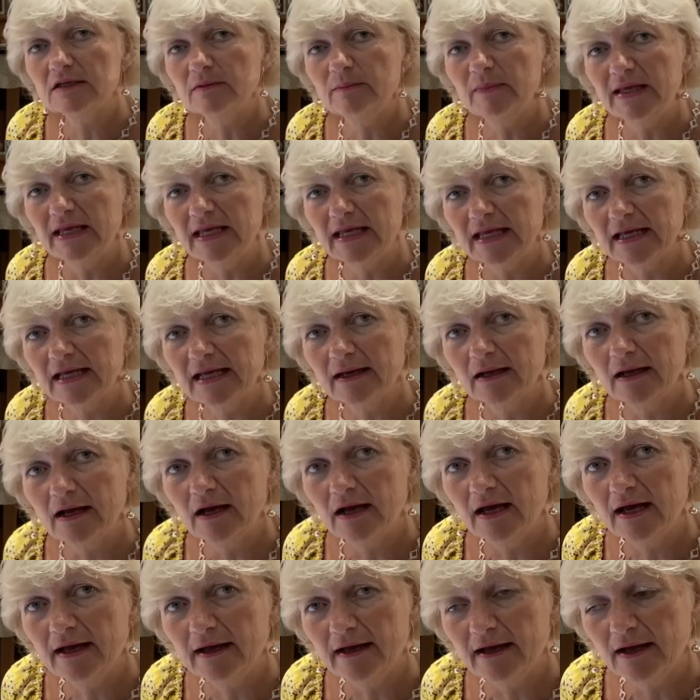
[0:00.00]
make
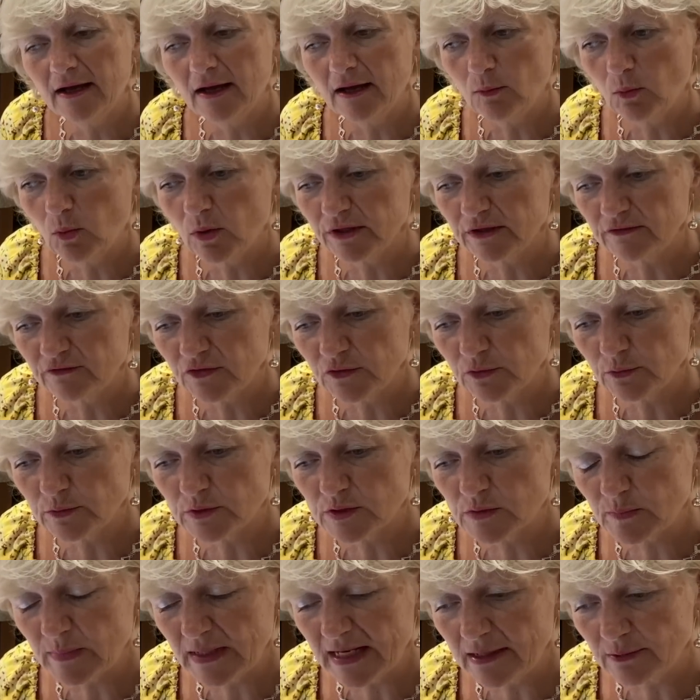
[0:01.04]
one of those
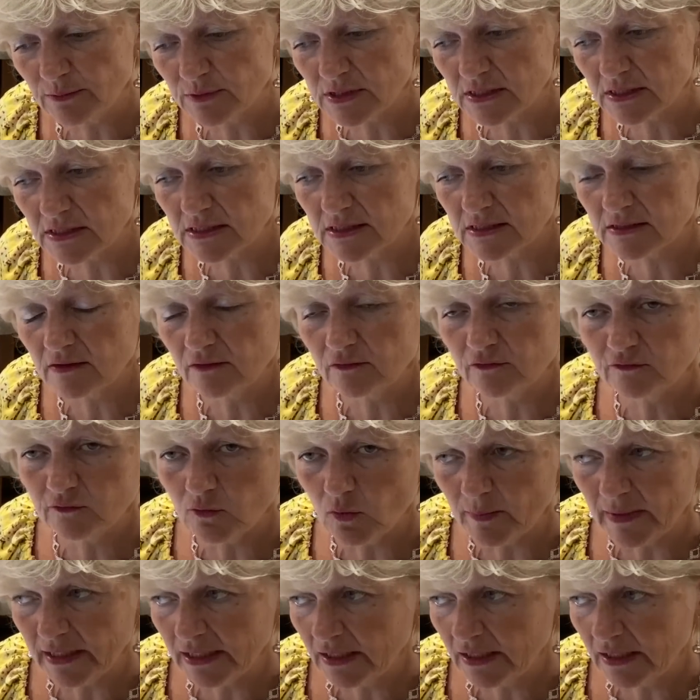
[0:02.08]
blouses for my